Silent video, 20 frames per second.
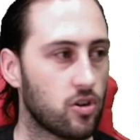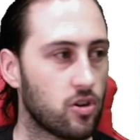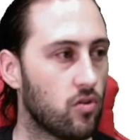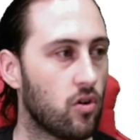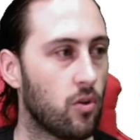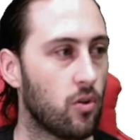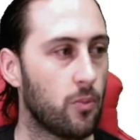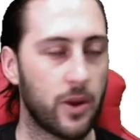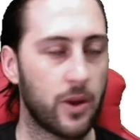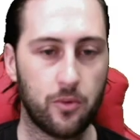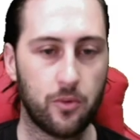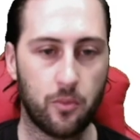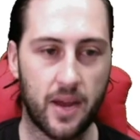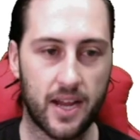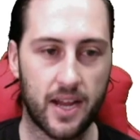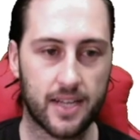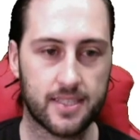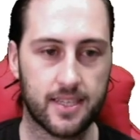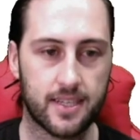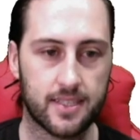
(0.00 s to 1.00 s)
on People
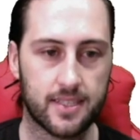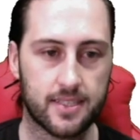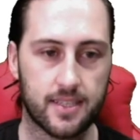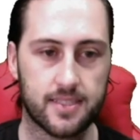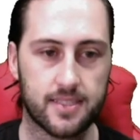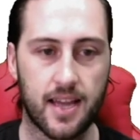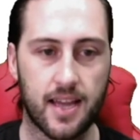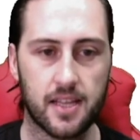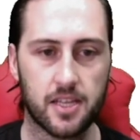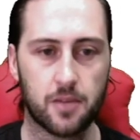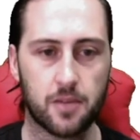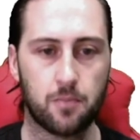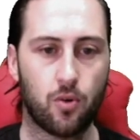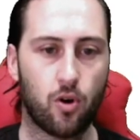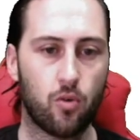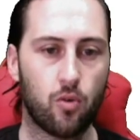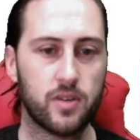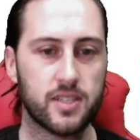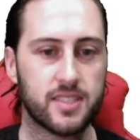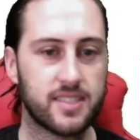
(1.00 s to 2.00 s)
magazine it says, Alec
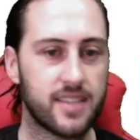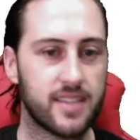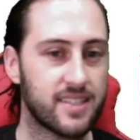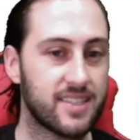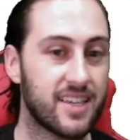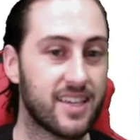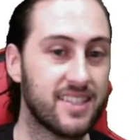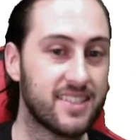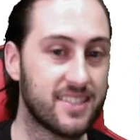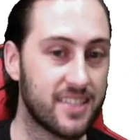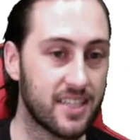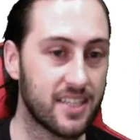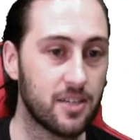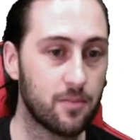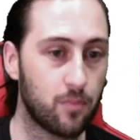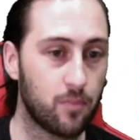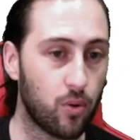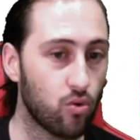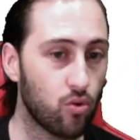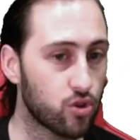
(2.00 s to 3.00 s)
Baldwin says he
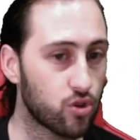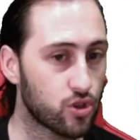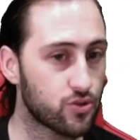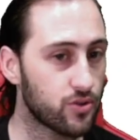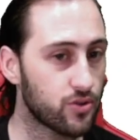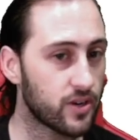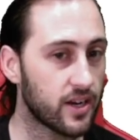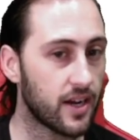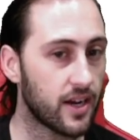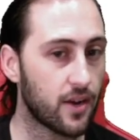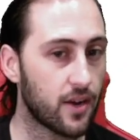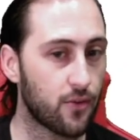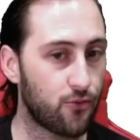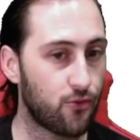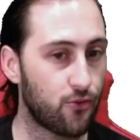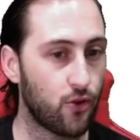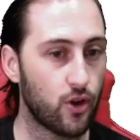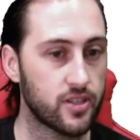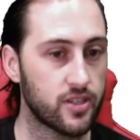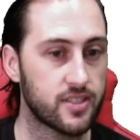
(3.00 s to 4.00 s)
didn't pull the trigger in
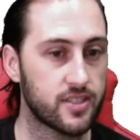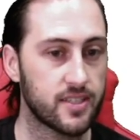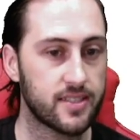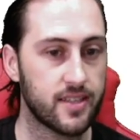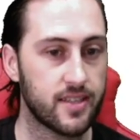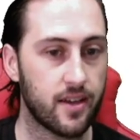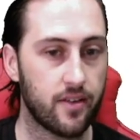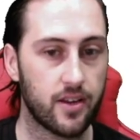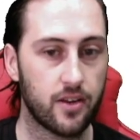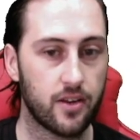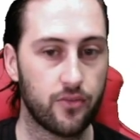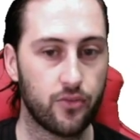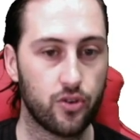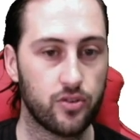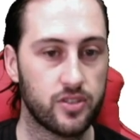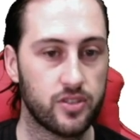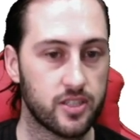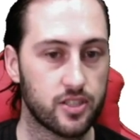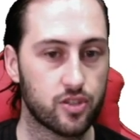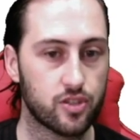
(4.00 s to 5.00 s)
first sit-down
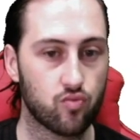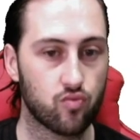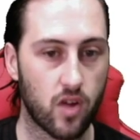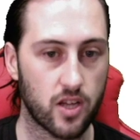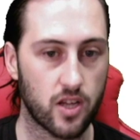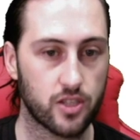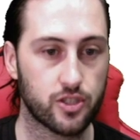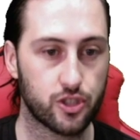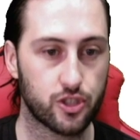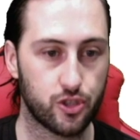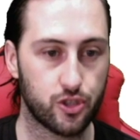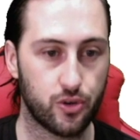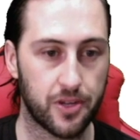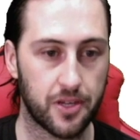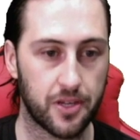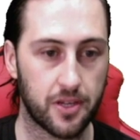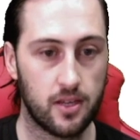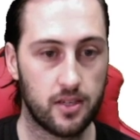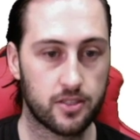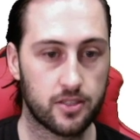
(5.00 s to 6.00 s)
interview since Rust
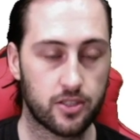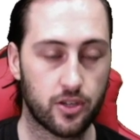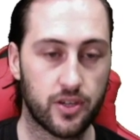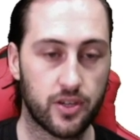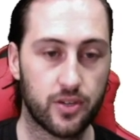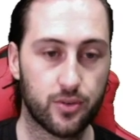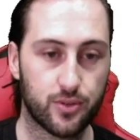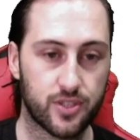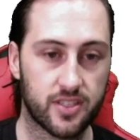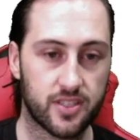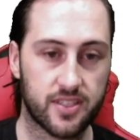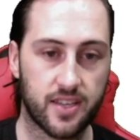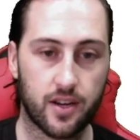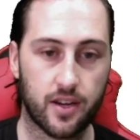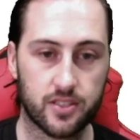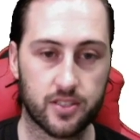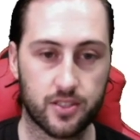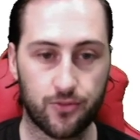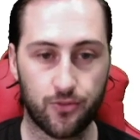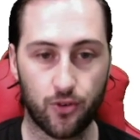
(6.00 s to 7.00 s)
shooting. So he'll sit down
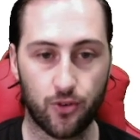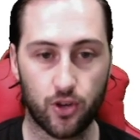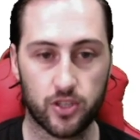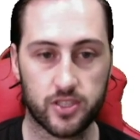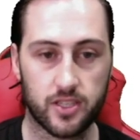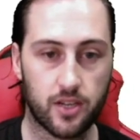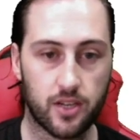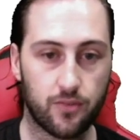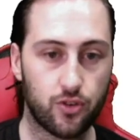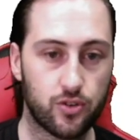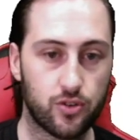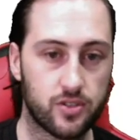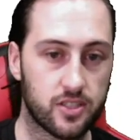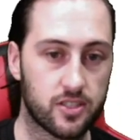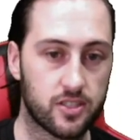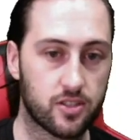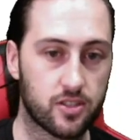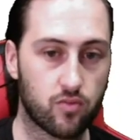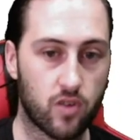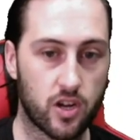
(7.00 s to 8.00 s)
as his first interview
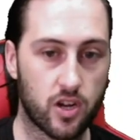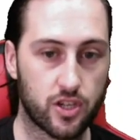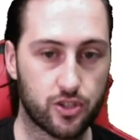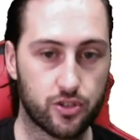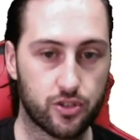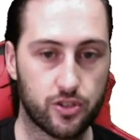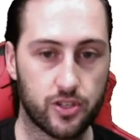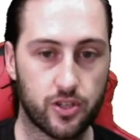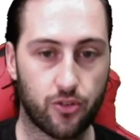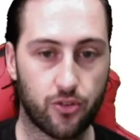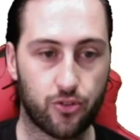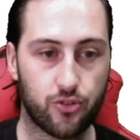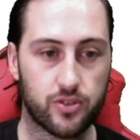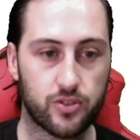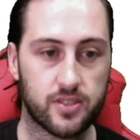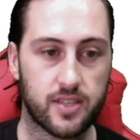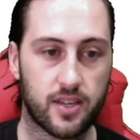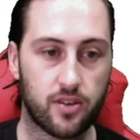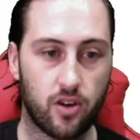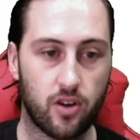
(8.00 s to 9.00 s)
since the Rust shooting on
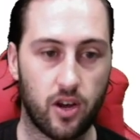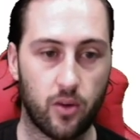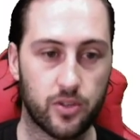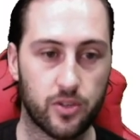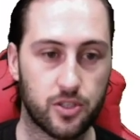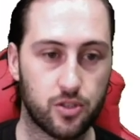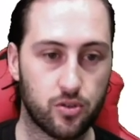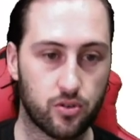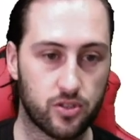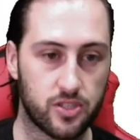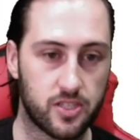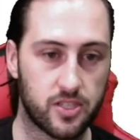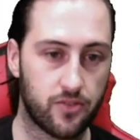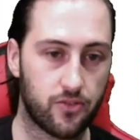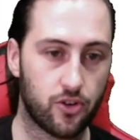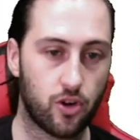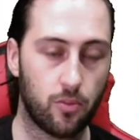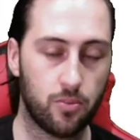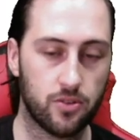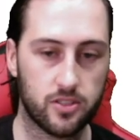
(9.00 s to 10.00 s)
Thursday night with George
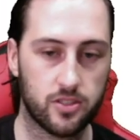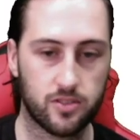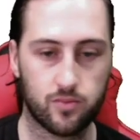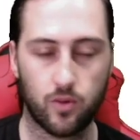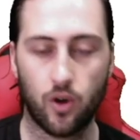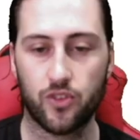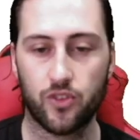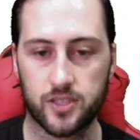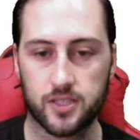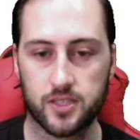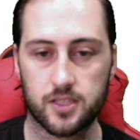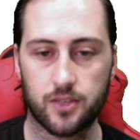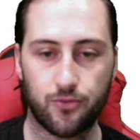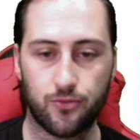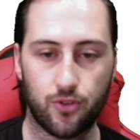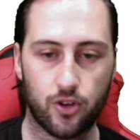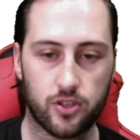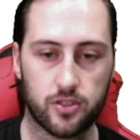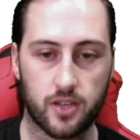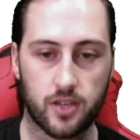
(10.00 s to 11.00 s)
Stephanopoulos. Well, this is the
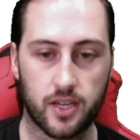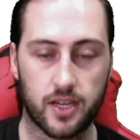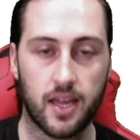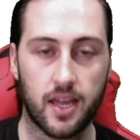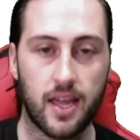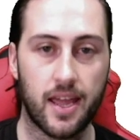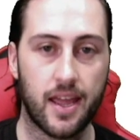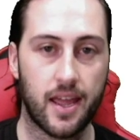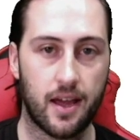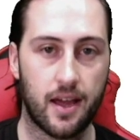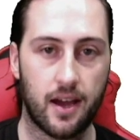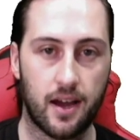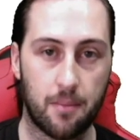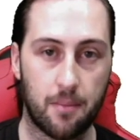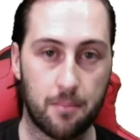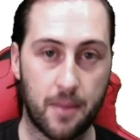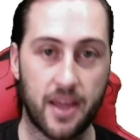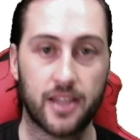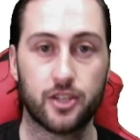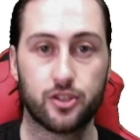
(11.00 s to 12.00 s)
first
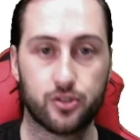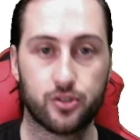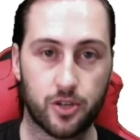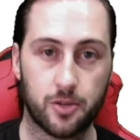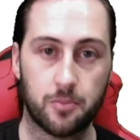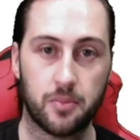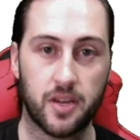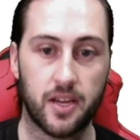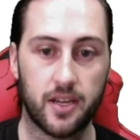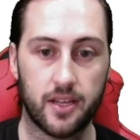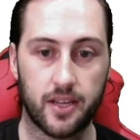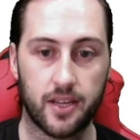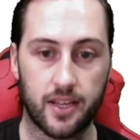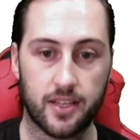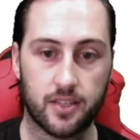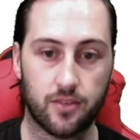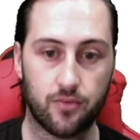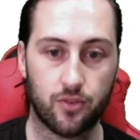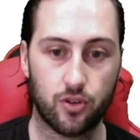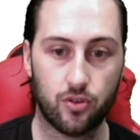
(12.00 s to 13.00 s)
mainstream media
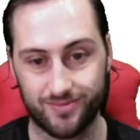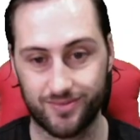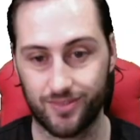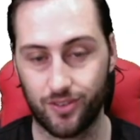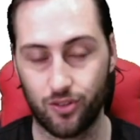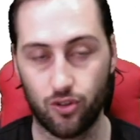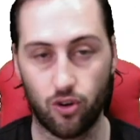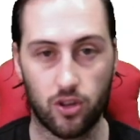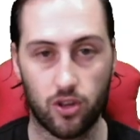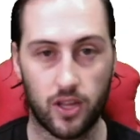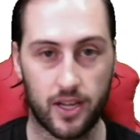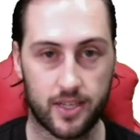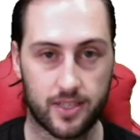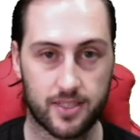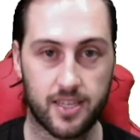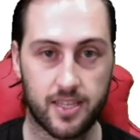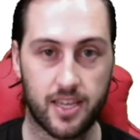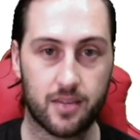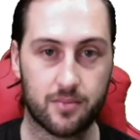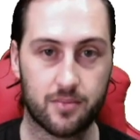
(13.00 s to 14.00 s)
interview, not like the
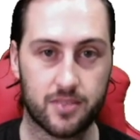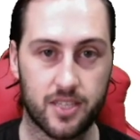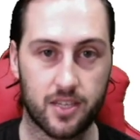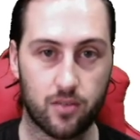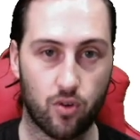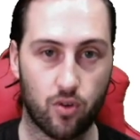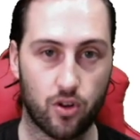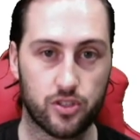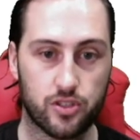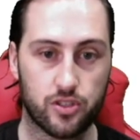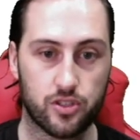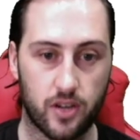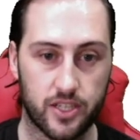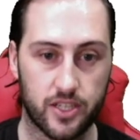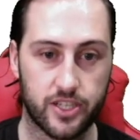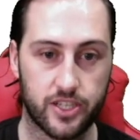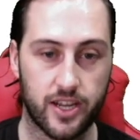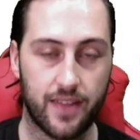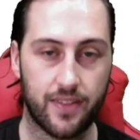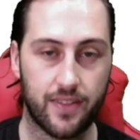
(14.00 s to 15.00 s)
TMZ
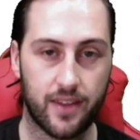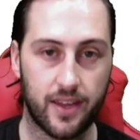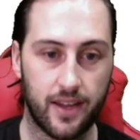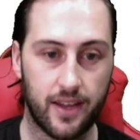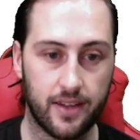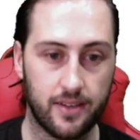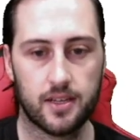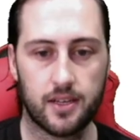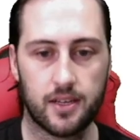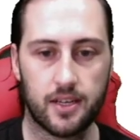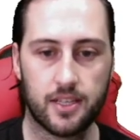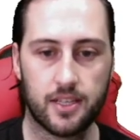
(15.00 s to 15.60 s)
roadside chat they had. It's